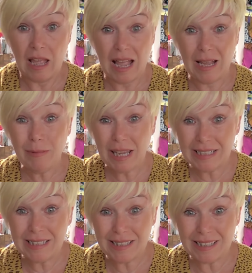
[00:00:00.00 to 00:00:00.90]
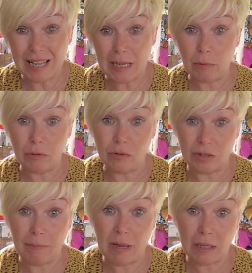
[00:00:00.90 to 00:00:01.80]
I'm getting into labels
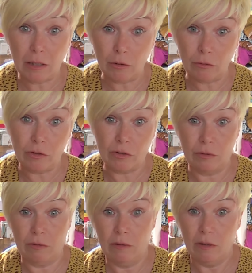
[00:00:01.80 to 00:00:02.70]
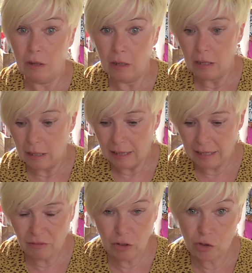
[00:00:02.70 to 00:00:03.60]
in my clothes. I
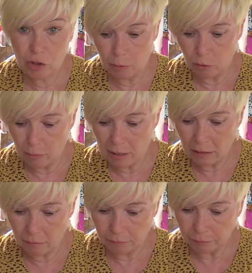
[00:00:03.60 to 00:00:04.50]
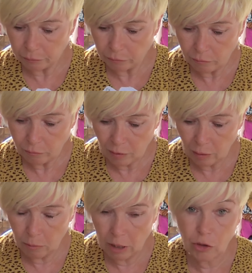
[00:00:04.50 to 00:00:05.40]
never used to put them in.
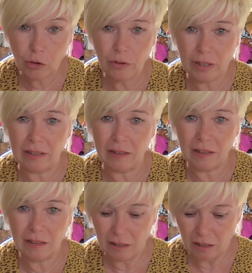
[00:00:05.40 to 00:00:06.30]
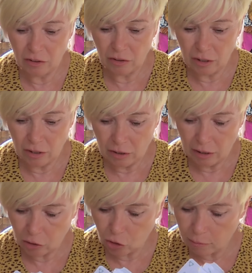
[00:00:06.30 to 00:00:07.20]
But I do think
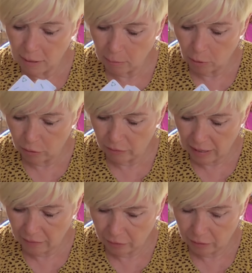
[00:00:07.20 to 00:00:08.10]
that I should make more of an effort.